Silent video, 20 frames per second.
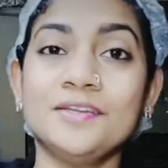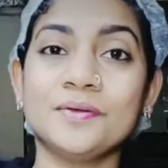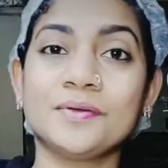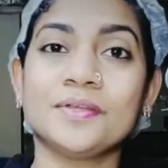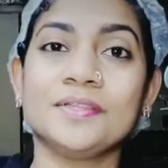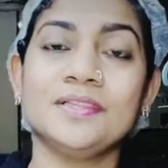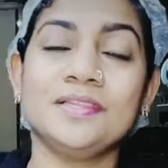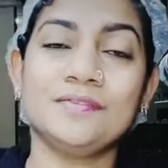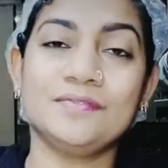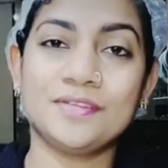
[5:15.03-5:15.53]
you
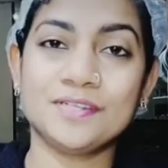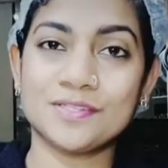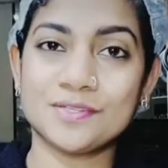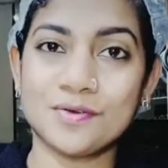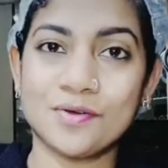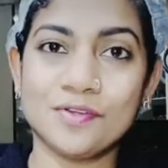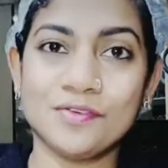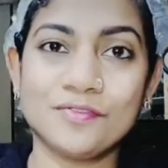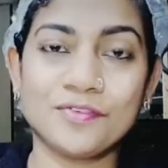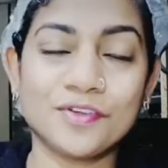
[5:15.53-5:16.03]
can leave this
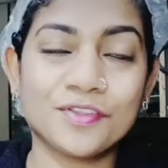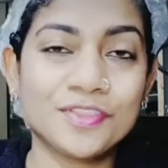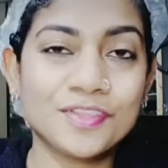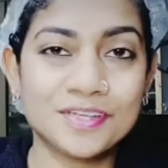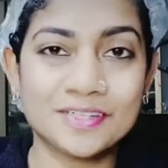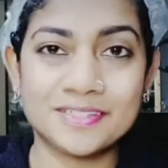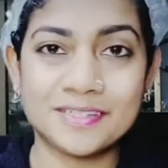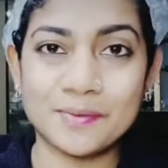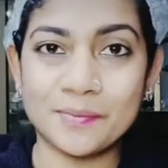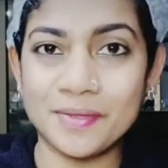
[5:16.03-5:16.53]
on for
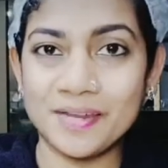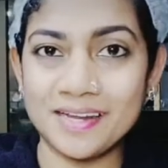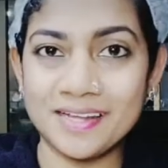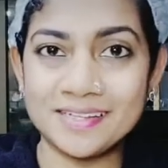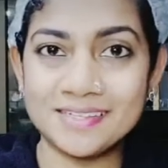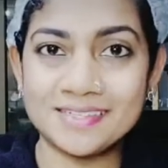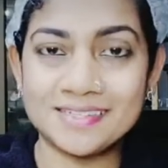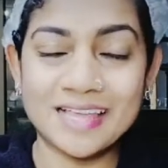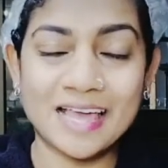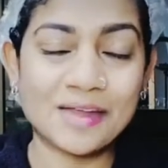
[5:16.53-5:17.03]
30
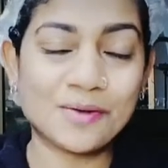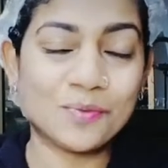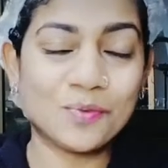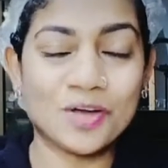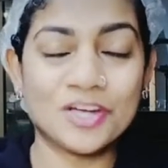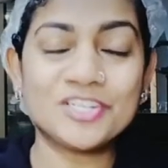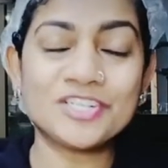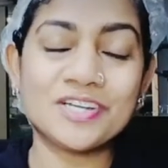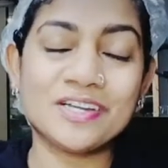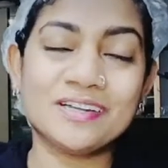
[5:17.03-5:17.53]
minutes and
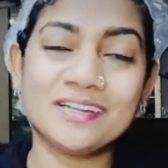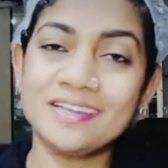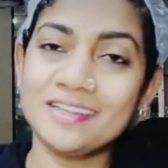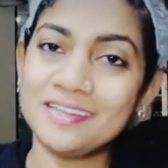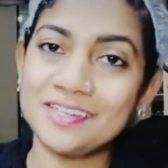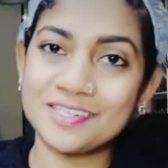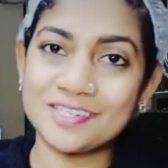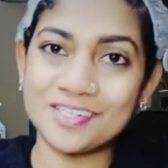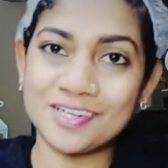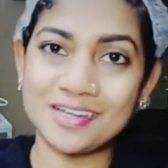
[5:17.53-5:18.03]
wash and
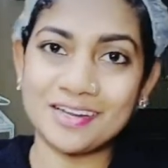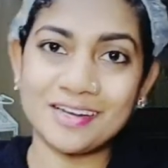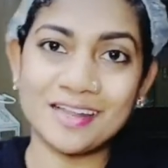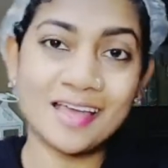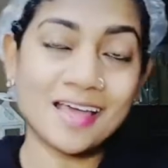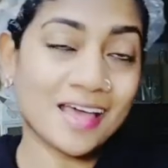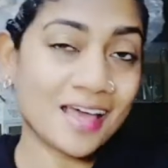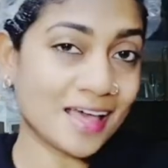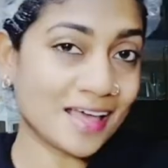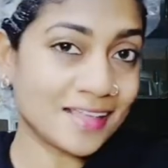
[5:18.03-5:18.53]

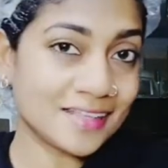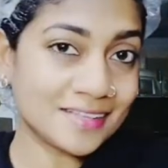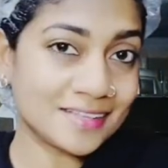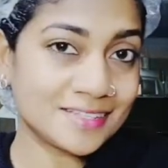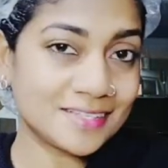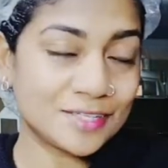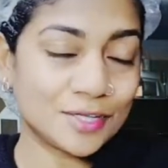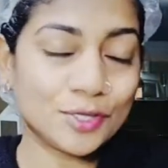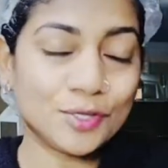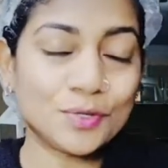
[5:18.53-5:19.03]
condition
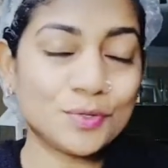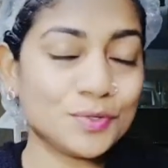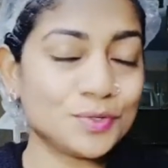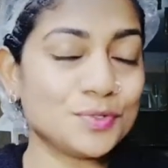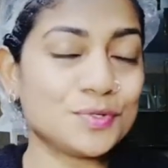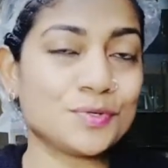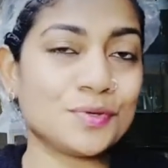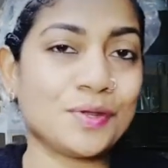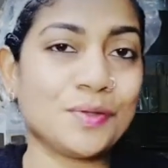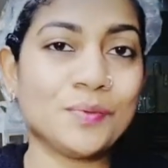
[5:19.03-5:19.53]
as you
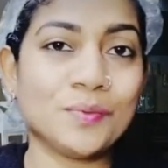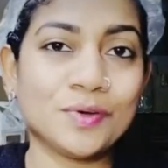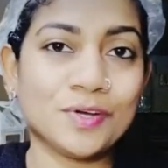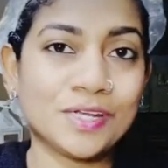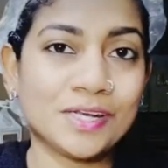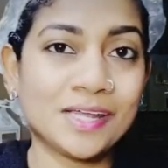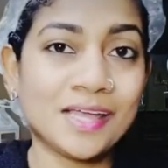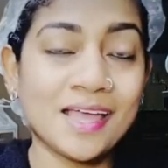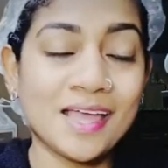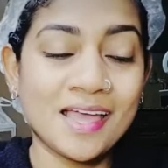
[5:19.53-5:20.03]
usually
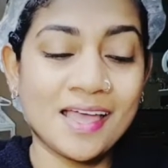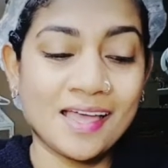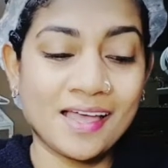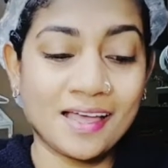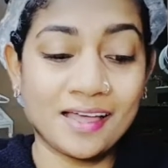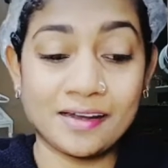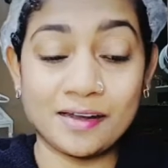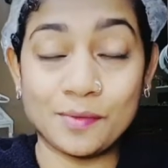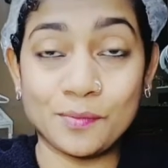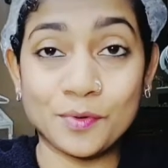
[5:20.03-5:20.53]
would.
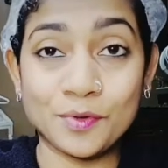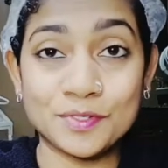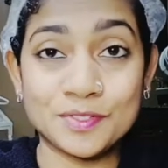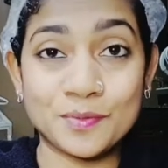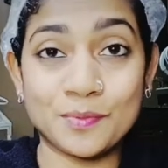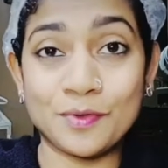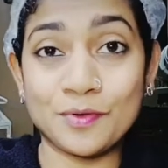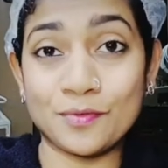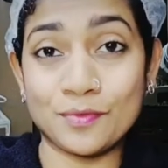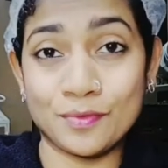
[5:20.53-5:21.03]
And I'm going
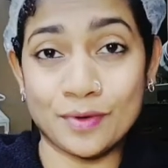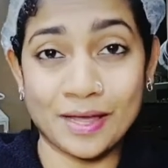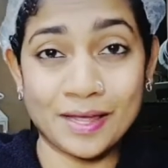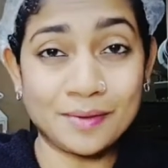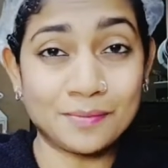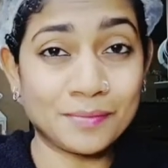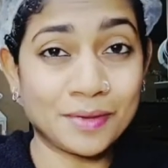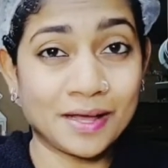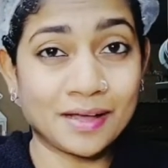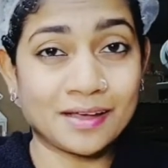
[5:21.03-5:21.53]
to be
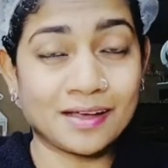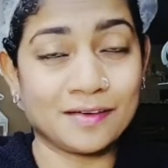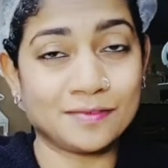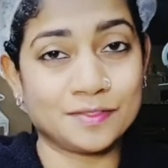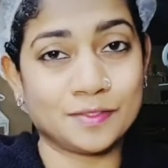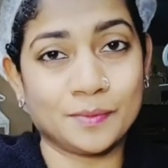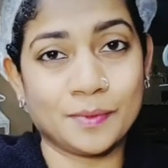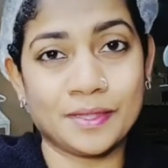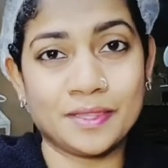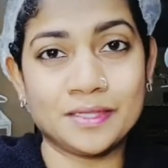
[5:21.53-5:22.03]
right back
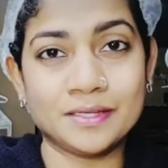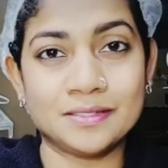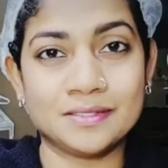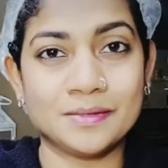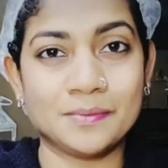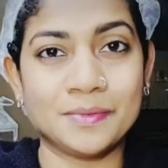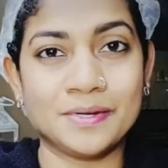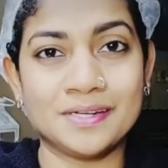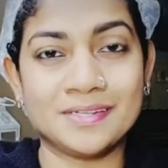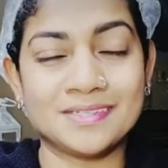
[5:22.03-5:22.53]
after my
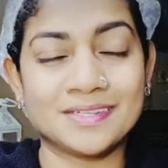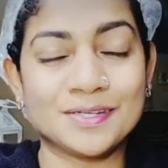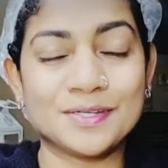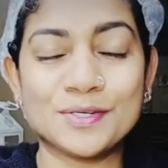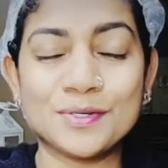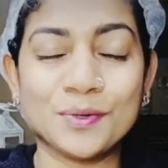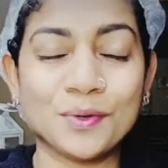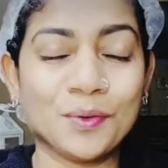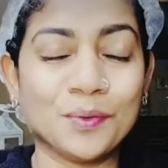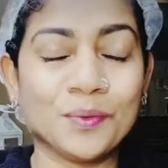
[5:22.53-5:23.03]
30 minutes and
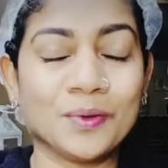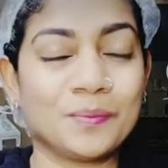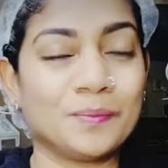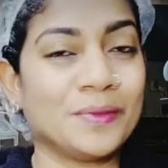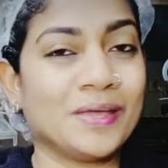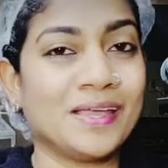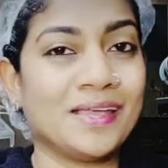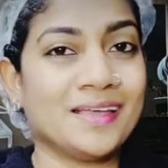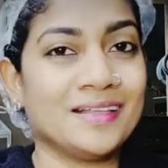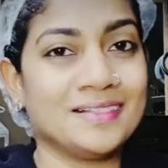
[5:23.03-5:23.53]
show you what
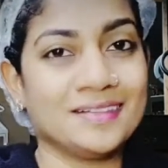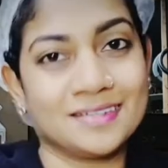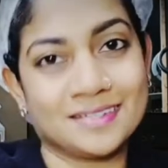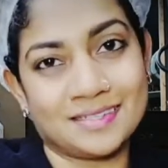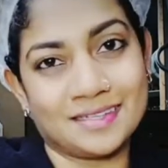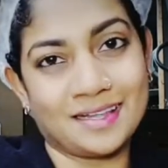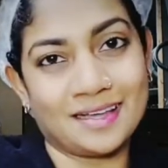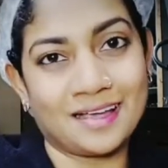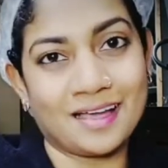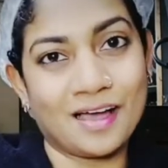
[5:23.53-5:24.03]
my hair
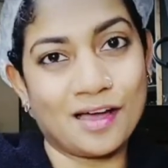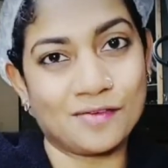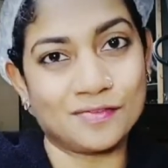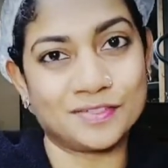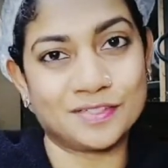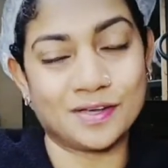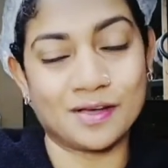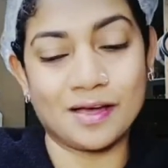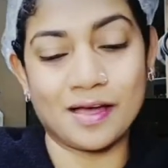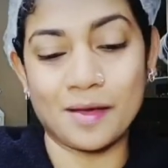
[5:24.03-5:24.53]
looks like
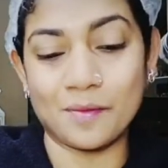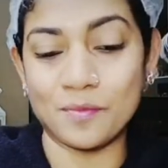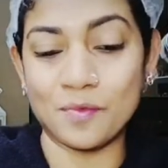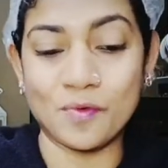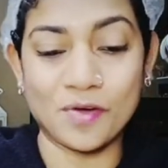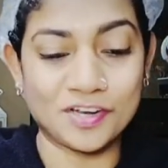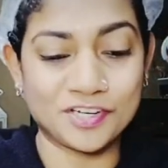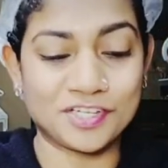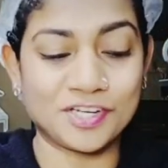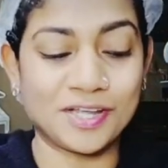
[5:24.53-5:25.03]
after I'm
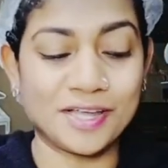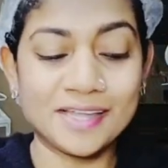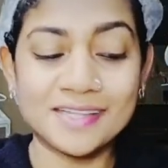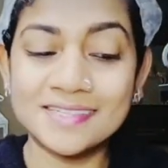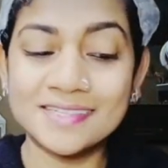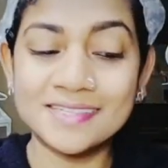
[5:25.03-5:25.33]
washing it.